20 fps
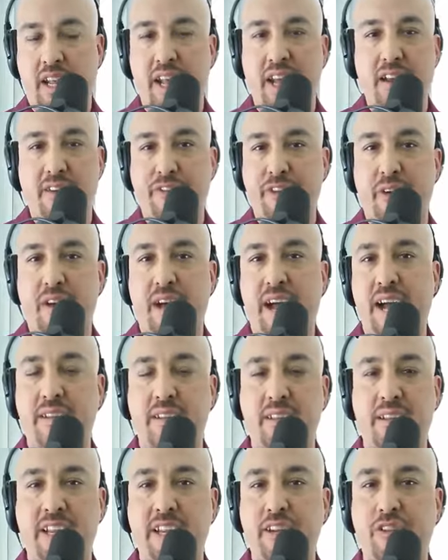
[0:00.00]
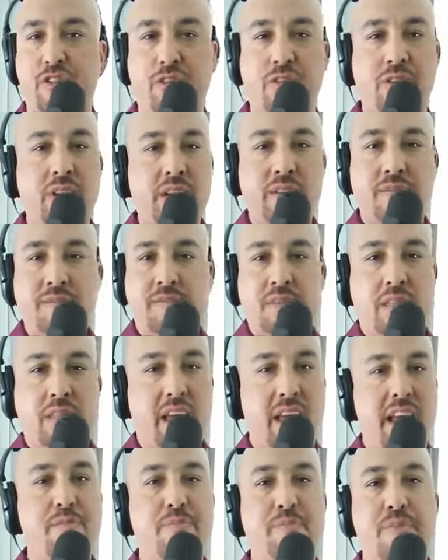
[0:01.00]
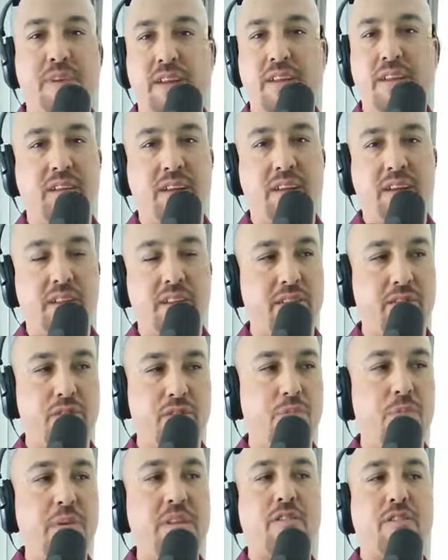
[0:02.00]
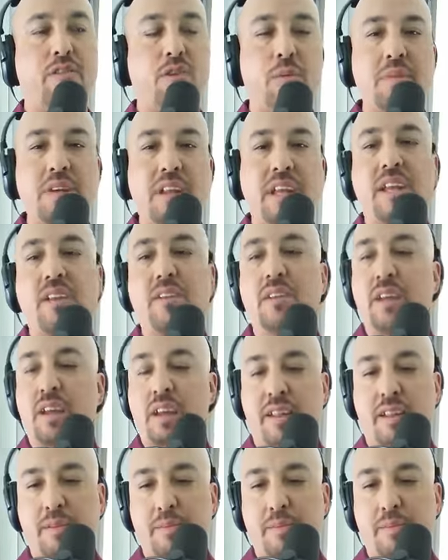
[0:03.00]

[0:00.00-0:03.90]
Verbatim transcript: NFL athletes have been, you know, there's been so many,